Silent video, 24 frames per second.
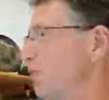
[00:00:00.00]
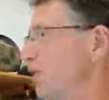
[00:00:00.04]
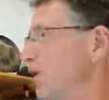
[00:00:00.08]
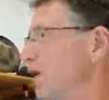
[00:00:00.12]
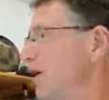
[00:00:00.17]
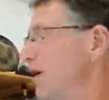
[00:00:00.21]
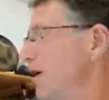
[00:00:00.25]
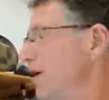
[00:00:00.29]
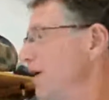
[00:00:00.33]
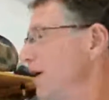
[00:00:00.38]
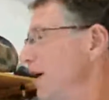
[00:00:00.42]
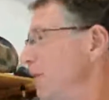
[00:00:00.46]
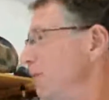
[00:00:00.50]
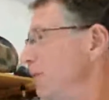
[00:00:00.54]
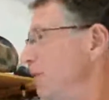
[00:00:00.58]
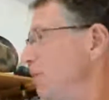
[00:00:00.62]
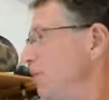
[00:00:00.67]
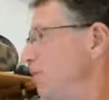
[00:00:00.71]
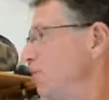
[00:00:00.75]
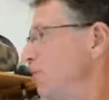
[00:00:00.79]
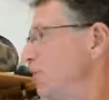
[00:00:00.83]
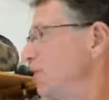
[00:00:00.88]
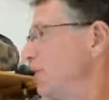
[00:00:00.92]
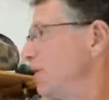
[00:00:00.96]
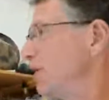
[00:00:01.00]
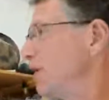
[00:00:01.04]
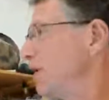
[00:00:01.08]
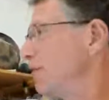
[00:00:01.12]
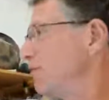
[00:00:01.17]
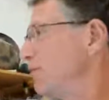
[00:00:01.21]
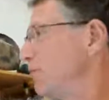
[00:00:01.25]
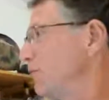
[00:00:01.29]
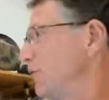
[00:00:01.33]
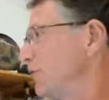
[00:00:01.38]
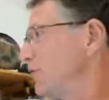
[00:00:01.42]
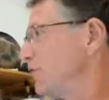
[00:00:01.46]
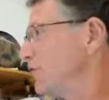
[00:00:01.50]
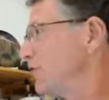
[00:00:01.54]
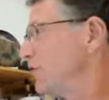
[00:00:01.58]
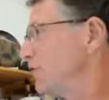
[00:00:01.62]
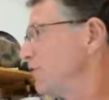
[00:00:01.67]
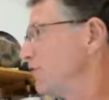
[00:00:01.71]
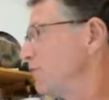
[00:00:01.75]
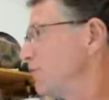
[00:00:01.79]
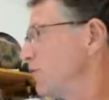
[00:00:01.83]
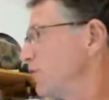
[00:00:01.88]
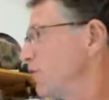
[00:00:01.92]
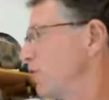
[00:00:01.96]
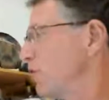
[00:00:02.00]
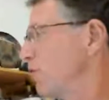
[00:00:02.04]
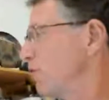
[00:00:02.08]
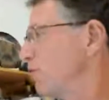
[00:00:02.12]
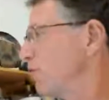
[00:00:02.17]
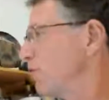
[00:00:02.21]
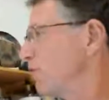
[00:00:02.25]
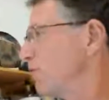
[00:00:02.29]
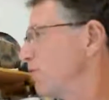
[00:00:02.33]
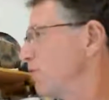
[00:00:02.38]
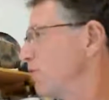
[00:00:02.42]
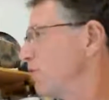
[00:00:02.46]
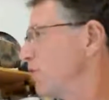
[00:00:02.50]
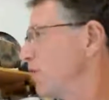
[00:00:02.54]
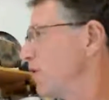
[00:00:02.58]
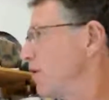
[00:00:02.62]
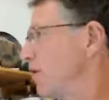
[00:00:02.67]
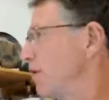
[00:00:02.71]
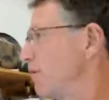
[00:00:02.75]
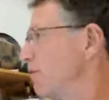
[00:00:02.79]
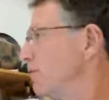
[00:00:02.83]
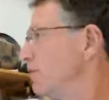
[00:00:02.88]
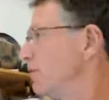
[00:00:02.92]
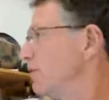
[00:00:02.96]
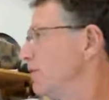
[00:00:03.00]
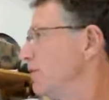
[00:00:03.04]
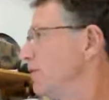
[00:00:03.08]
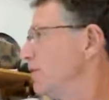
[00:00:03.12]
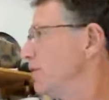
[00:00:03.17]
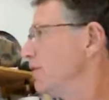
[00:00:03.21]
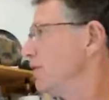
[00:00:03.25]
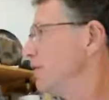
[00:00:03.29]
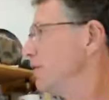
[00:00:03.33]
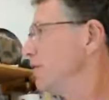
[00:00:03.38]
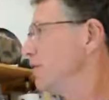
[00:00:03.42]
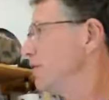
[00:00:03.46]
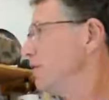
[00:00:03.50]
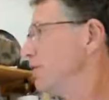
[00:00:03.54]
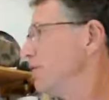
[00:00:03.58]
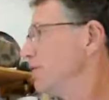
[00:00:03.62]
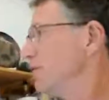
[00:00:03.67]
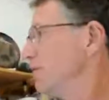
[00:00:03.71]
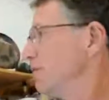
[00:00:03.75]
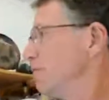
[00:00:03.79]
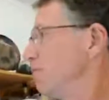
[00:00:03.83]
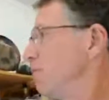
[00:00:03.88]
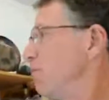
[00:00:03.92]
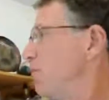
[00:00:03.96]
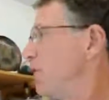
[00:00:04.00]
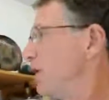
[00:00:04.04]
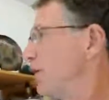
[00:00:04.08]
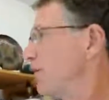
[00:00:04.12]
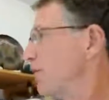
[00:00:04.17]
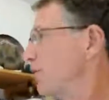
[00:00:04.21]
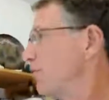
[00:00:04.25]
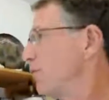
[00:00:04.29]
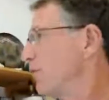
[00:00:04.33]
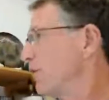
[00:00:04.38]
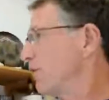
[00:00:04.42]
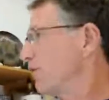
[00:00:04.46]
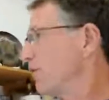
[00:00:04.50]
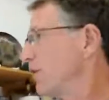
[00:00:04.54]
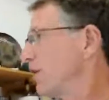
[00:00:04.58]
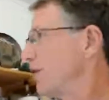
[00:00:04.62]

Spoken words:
But yeah, people really love them. They just give them a coat of butter or whatever.